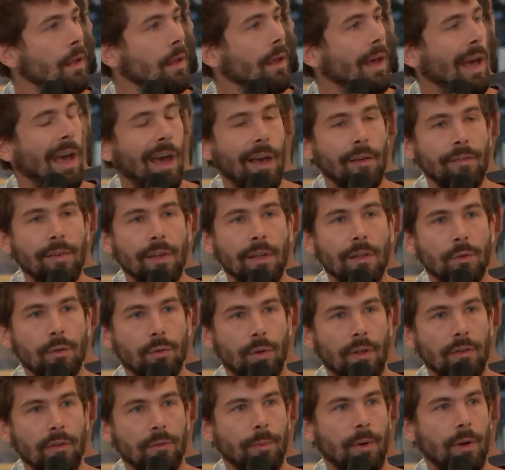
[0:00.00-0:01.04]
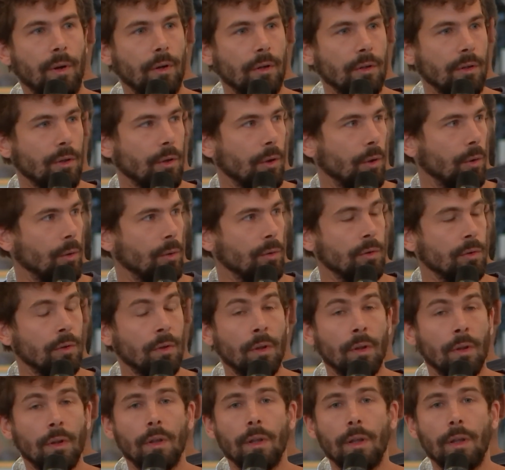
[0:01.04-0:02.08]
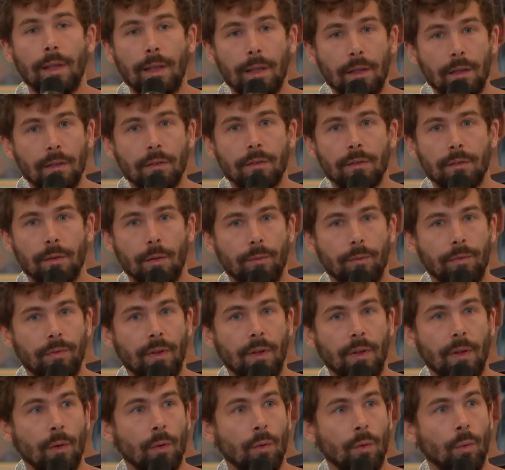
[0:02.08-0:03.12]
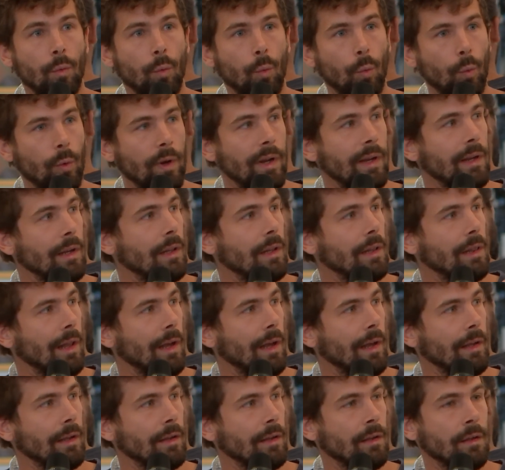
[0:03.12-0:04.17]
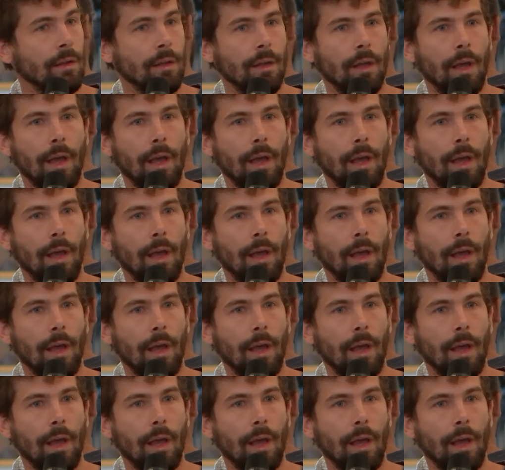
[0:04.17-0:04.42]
Having transparent code is something we like